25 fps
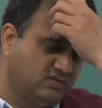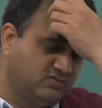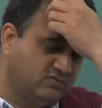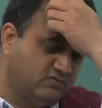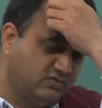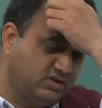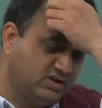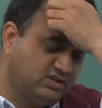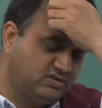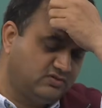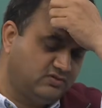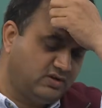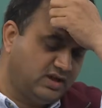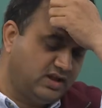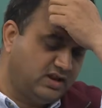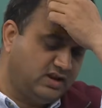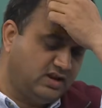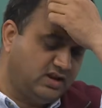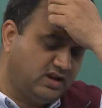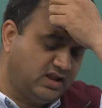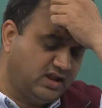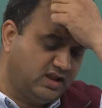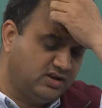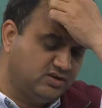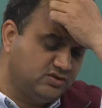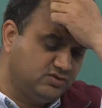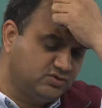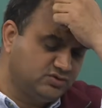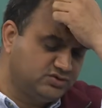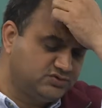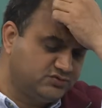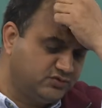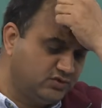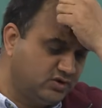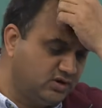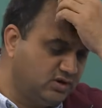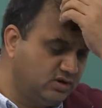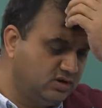worthwhile and
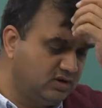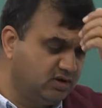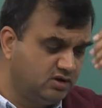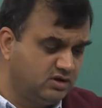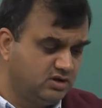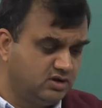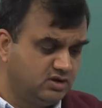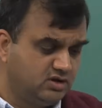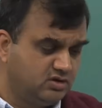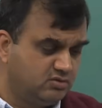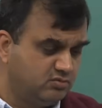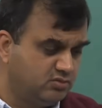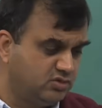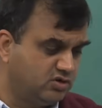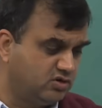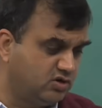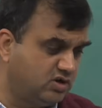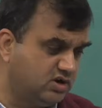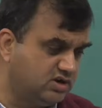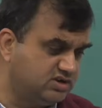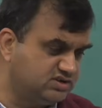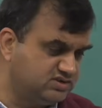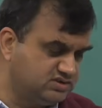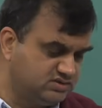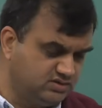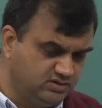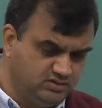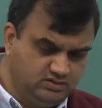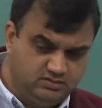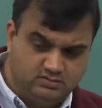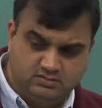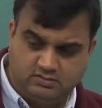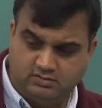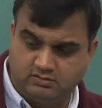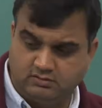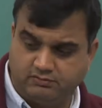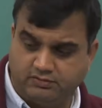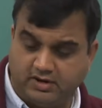useful, because
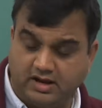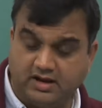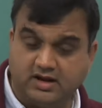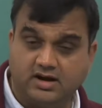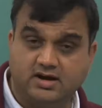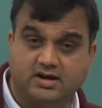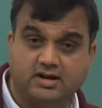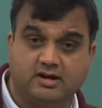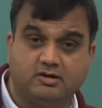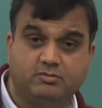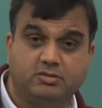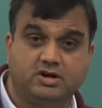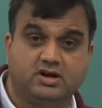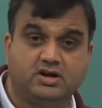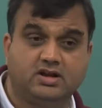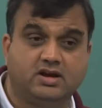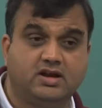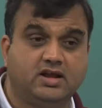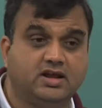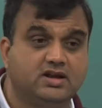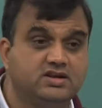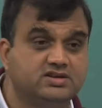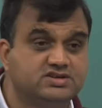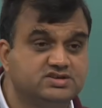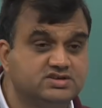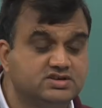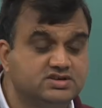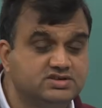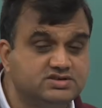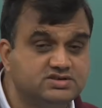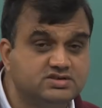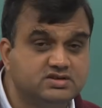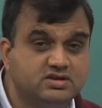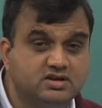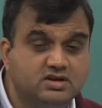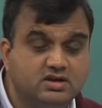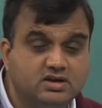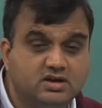finite element
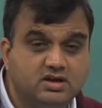analysis